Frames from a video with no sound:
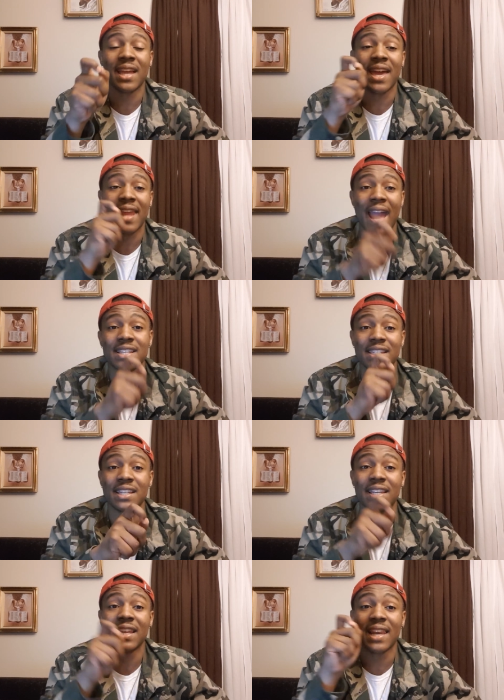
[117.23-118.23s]
and
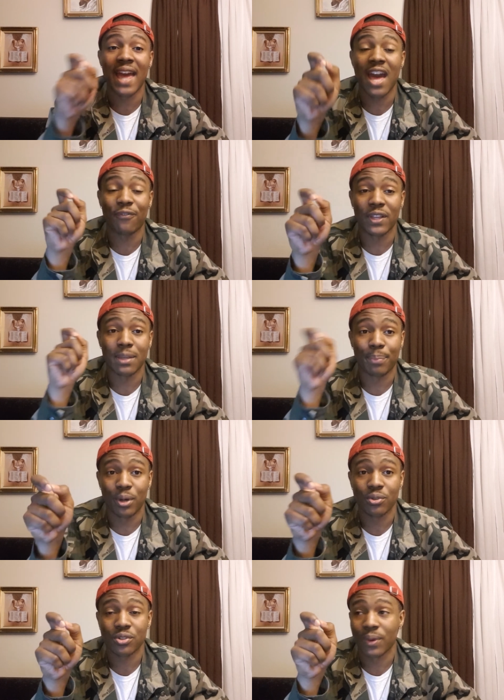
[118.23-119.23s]
accidentally laugh at the
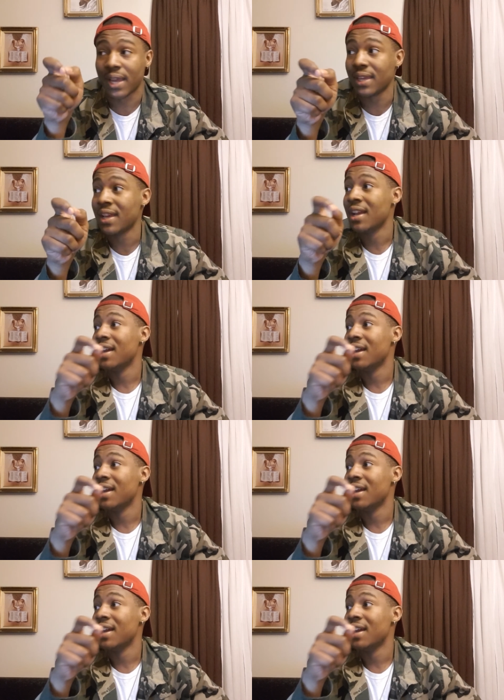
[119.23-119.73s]
post, right?